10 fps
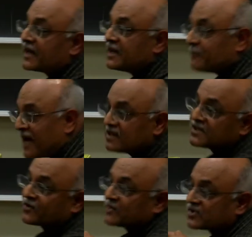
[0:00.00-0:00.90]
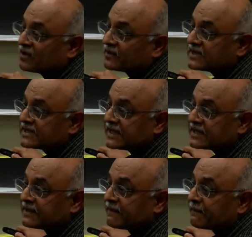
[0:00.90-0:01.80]
independence from the sovereign state.
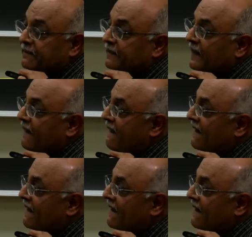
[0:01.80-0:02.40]
Okay?